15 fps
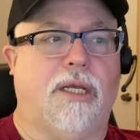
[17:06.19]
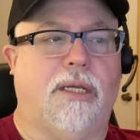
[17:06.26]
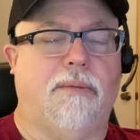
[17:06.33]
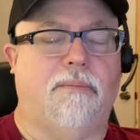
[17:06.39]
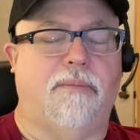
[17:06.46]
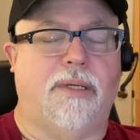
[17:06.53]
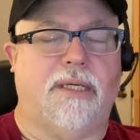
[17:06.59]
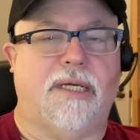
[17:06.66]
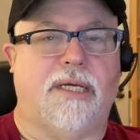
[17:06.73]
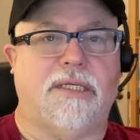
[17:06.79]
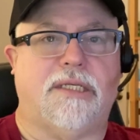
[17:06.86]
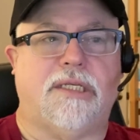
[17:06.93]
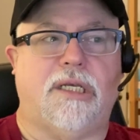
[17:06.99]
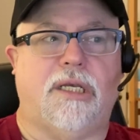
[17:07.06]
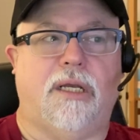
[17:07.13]

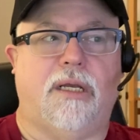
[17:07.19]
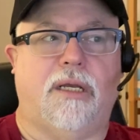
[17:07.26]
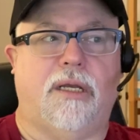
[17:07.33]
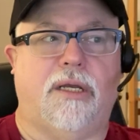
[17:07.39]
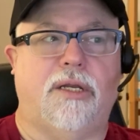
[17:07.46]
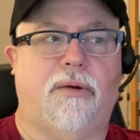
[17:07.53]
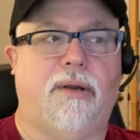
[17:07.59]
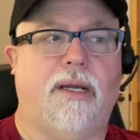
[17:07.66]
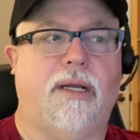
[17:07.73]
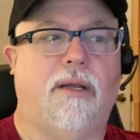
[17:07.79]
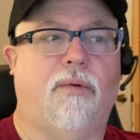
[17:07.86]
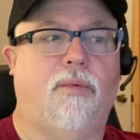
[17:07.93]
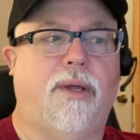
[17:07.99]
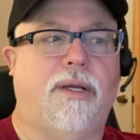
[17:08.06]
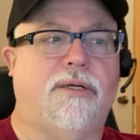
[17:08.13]
Because during
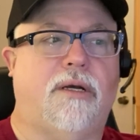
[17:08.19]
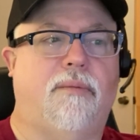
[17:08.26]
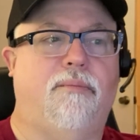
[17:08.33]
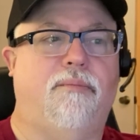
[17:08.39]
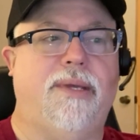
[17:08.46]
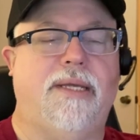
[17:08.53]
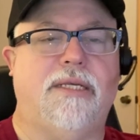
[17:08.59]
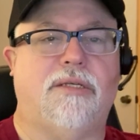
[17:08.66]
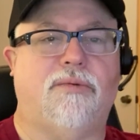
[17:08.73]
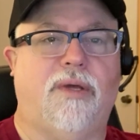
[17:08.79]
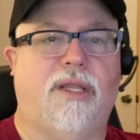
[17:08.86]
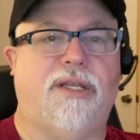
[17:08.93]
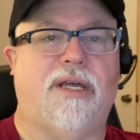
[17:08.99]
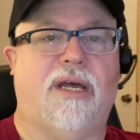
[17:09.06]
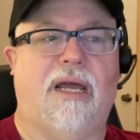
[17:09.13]
the winter, bees
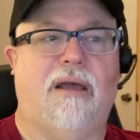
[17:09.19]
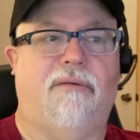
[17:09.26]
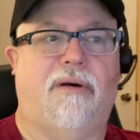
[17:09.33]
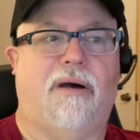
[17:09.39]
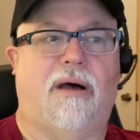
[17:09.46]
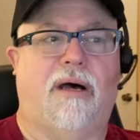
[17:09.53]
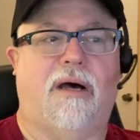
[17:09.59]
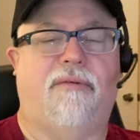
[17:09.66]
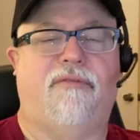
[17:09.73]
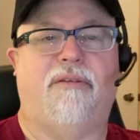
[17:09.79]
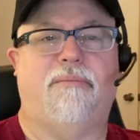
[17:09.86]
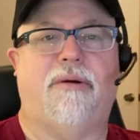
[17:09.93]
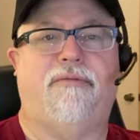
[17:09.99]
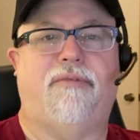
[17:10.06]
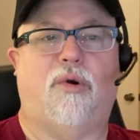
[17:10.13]
will die off
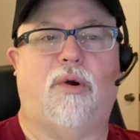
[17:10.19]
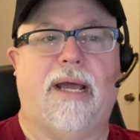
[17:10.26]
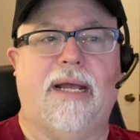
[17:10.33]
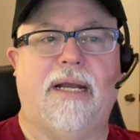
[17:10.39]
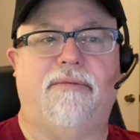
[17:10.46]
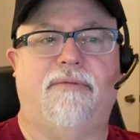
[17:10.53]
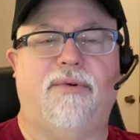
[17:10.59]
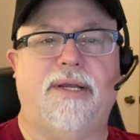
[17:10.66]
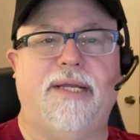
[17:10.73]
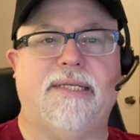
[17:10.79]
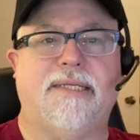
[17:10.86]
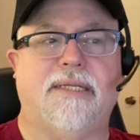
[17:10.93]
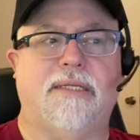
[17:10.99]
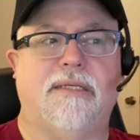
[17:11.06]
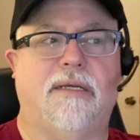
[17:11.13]
from a variety of
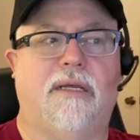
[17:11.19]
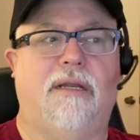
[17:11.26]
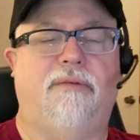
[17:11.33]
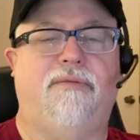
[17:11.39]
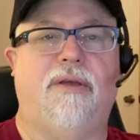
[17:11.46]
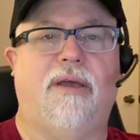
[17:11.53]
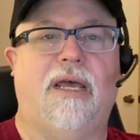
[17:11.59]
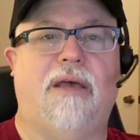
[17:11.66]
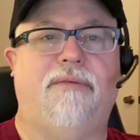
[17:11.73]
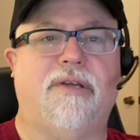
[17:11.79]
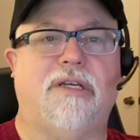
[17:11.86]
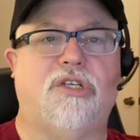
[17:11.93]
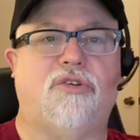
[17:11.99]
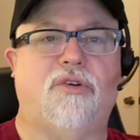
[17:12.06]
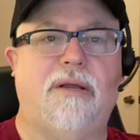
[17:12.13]
reasons, and if you have
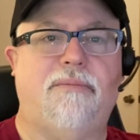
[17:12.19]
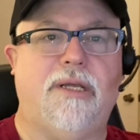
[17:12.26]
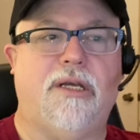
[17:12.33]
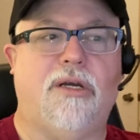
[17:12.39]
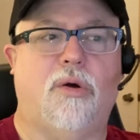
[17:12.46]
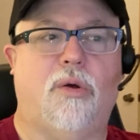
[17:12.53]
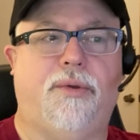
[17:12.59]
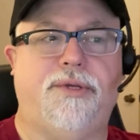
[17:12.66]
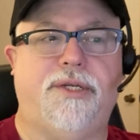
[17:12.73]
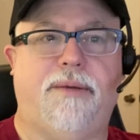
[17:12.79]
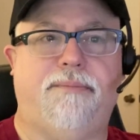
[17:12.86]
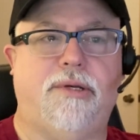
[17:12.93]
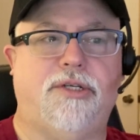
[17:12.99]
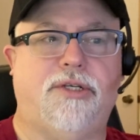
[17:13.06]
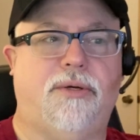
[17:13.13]
extremely cold
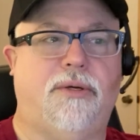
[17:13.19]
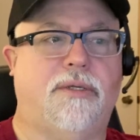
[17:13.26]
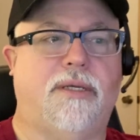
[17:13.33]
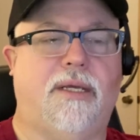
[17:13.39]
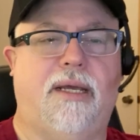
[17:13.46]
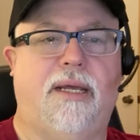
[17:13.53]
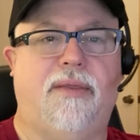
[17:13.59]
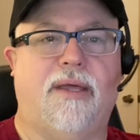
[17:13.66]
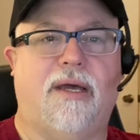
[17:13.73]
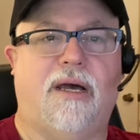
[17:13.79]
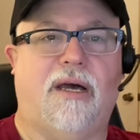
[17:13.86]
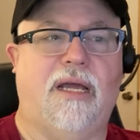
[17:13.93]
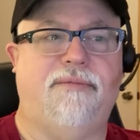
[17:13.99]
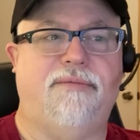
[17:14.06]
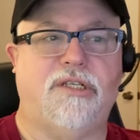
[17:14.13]
temperatures and the
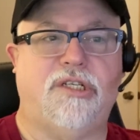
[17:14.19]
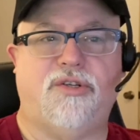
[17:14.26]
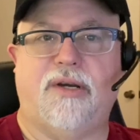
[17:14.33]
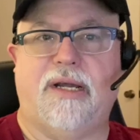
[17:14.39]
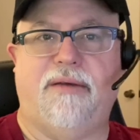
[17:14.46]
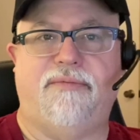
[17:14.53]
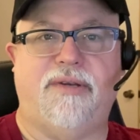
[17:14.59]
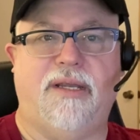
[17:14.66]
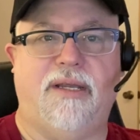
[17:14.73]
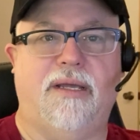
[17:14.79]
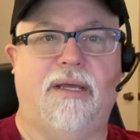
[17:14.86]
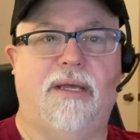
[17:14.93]
hive is drafty,